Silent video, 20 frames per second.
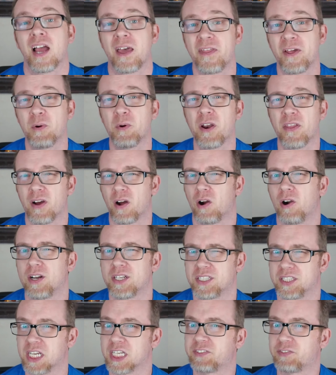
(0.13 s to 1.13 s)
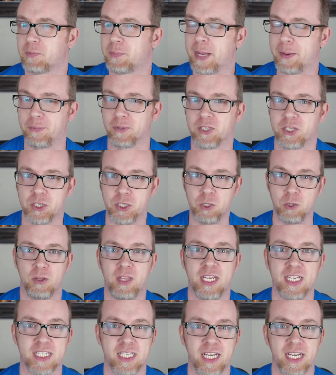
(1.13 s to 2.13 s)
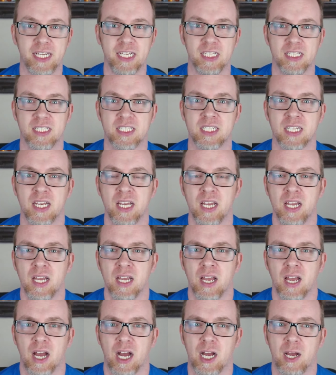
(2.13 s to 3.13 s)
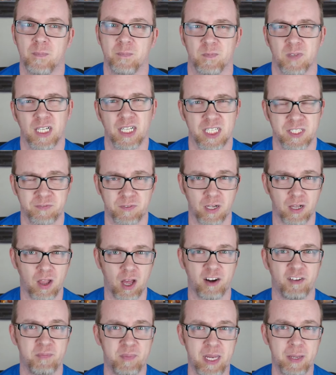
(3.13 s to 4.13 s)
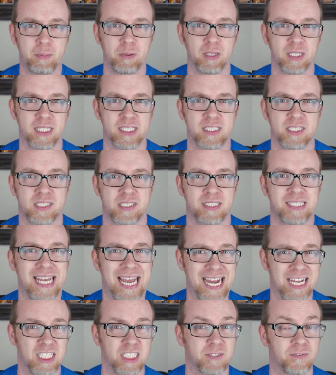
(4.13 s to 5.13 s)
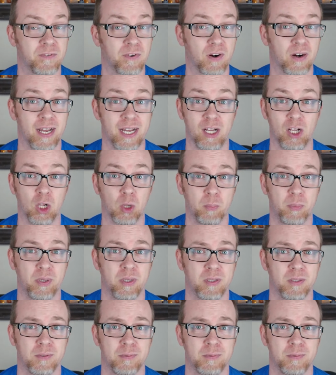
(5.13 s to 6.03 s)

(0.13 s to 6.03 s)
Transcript: I think one of the hardest things for people to do these days, at least for a lot of people, is to ask for help.